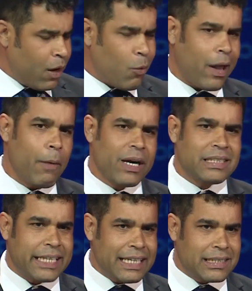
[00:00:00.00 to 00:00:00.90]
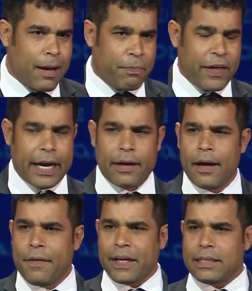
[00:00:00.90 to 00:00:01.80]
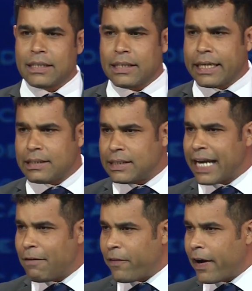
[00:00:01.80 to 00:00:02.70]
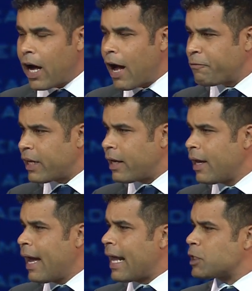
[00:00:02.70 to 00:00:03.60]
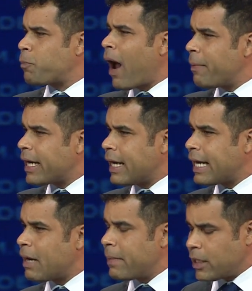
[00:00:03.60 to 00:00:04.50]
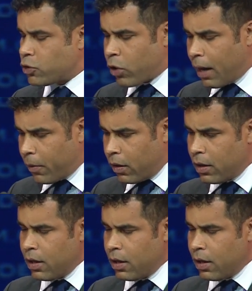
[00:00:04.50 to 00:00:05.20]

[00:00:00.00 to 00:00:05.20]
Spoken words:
Well, I want to say something that doesn't get said very often and is probably going to get me in trouble.